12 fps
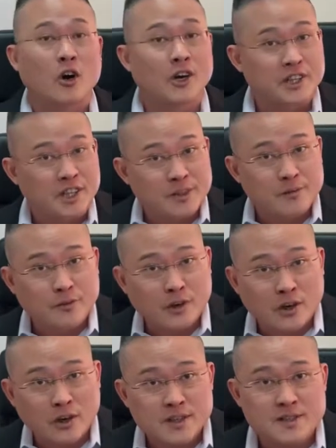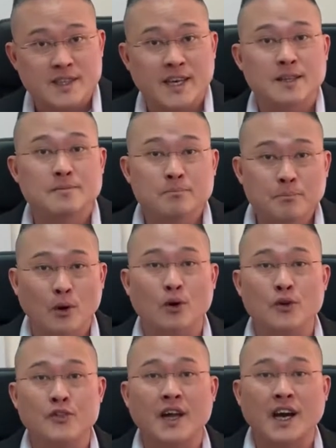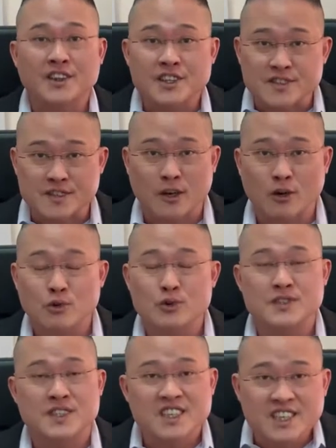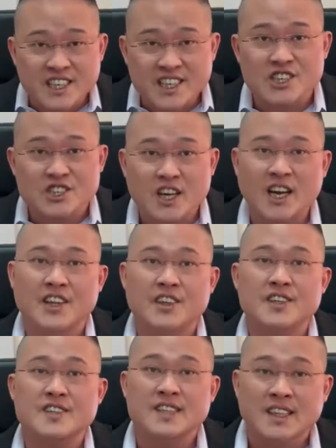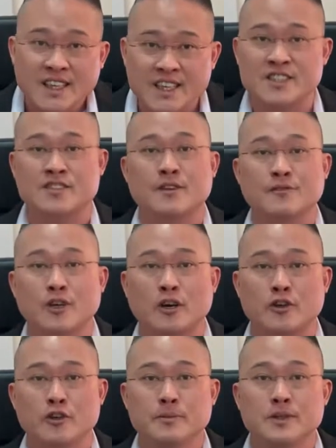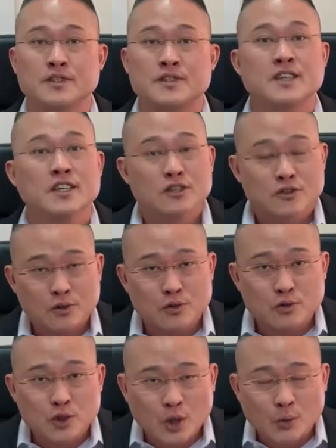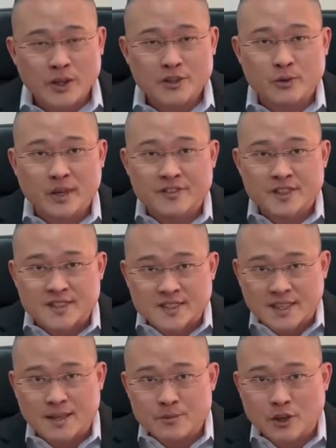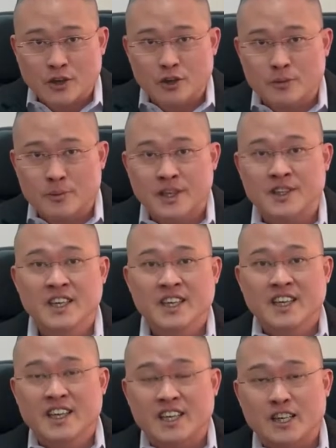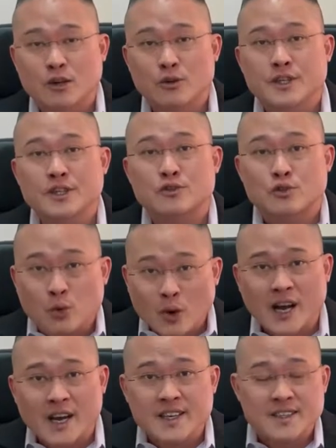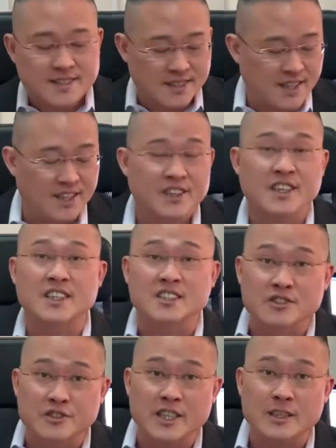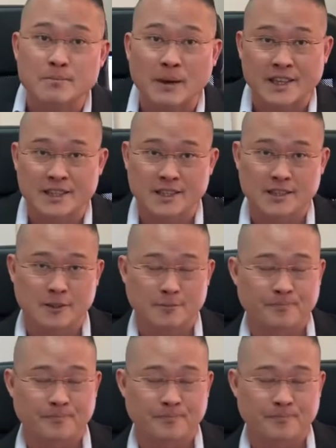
an invoice, and both are disclosed in each other's list of documents. So you don't want to have the same document included twice in the agreed bundle.